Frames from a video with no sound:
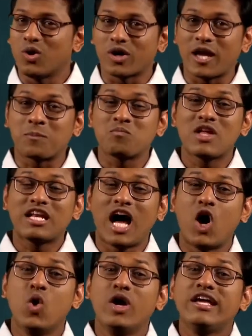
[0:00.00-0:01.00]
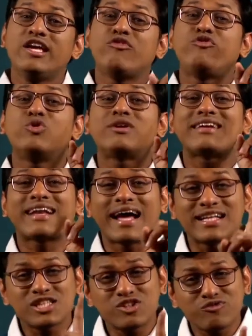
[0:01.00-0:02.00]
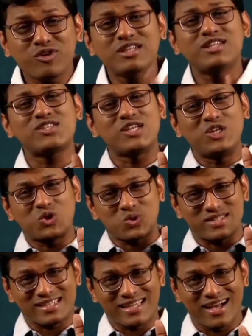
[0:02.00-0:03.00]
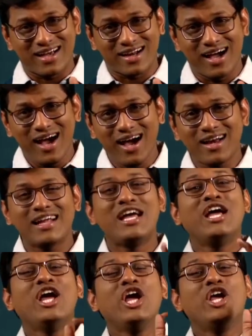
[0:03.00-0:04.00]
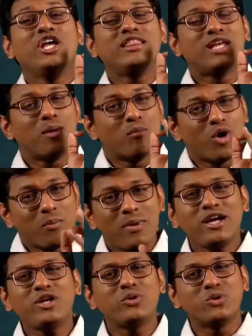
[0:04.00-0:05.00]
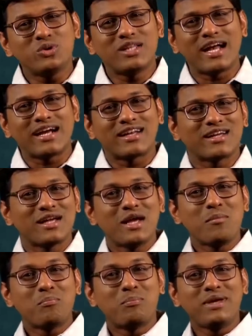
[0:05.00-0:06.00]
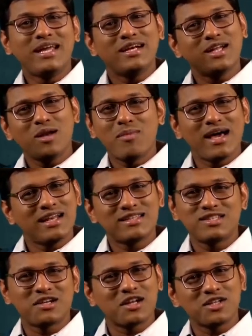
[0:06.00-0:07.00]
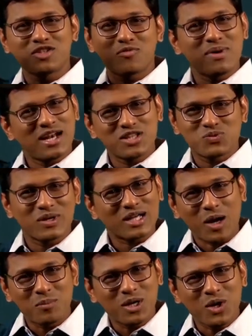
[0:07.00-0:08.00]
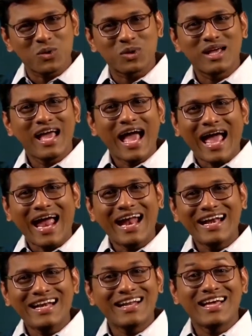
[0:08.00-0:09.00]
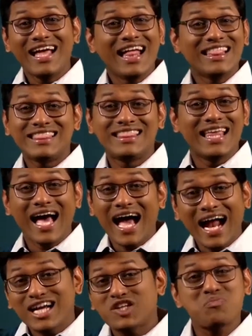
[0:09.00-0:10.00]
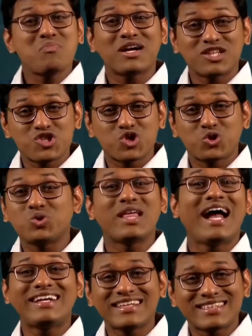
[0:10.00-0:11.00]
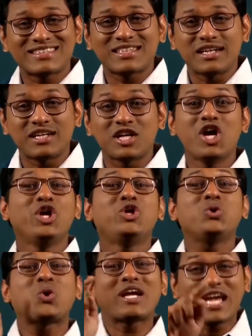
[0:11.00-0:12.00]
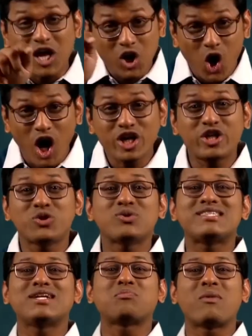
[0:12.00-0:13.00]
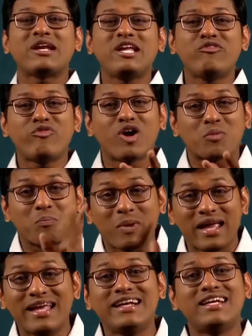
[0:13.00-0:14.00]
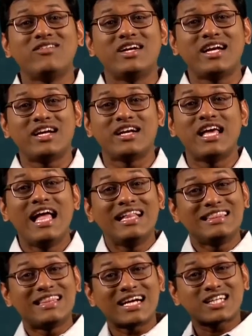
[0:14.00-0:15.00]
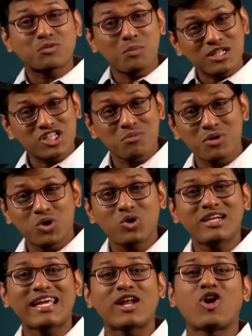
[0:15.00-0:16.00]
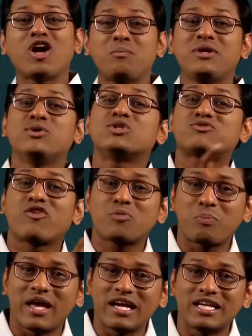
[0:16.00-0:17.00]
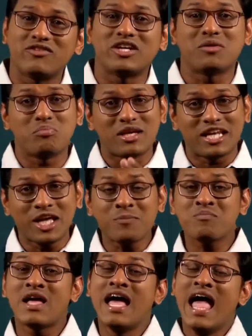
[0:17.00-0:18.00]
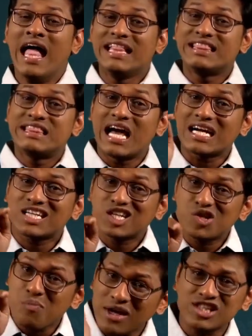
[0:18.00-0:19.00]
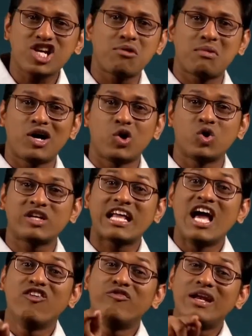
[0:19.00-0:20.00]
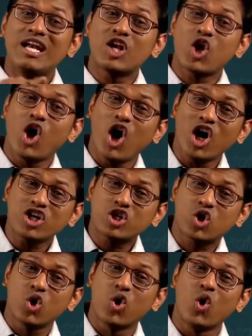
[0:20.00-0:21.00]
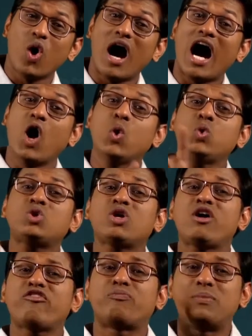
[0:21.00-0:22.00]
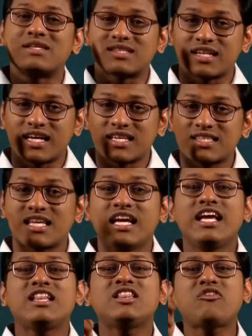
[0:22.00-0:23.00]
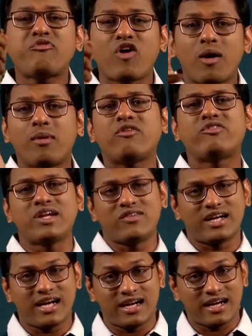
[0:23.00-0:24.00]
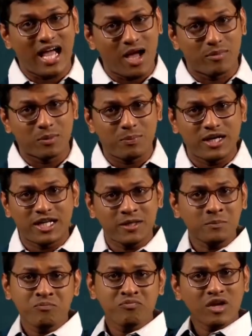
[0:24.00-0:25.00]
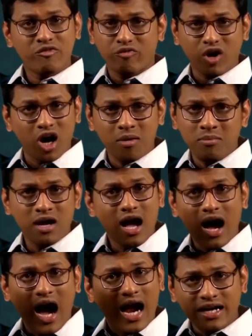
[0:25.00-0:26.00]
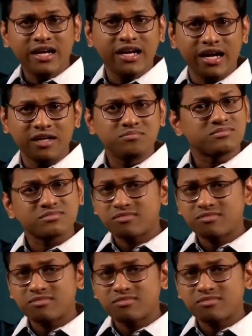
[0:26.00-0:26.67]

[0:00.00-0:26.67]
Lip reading: Okay. Now, if you transfer this into CRR, the moment you do that, P&L balance, general reserve balance will come down, and that much, to that extent, you cannot use that money for paying dividend. That much amount cannot be used for paying dividend, meaning that much amount will not go out of business in the form of dividend. I am repeating, from 100,